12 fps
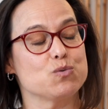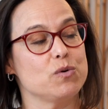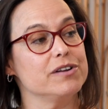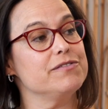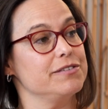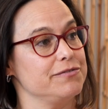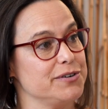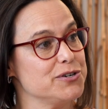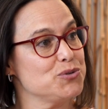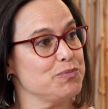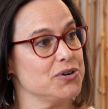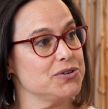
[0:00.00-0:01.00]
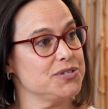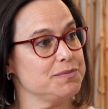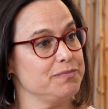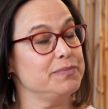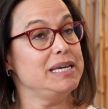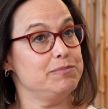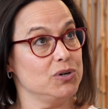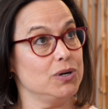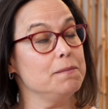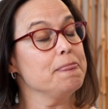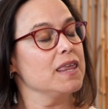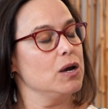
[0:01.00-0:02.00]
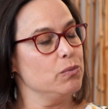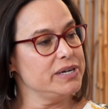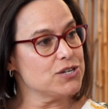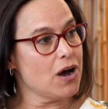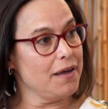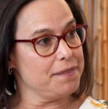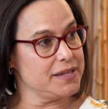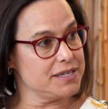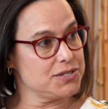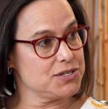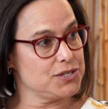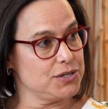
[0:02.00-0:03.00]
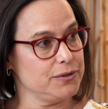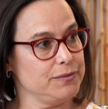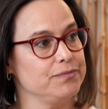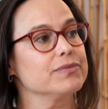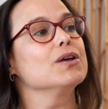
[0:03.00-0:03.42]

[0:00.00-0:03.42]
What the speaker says: one of the first people we taught this to,